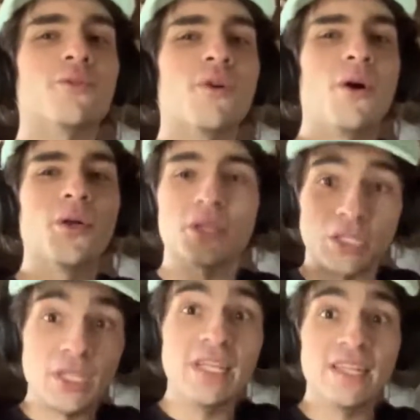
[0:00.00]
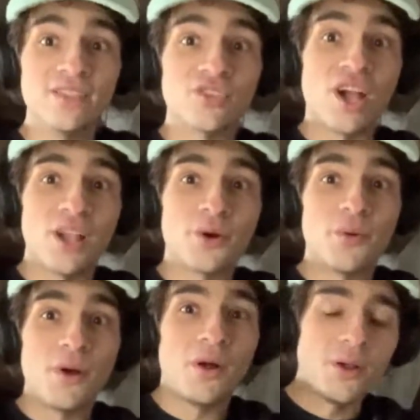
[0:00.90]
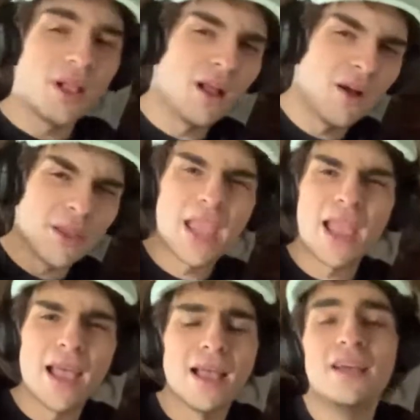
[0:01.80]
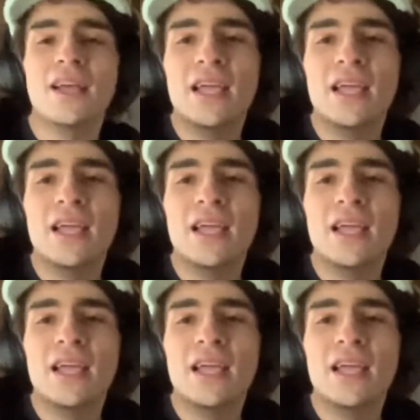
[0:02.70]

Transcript: roll, the dean's honor roll. Oh, yeah.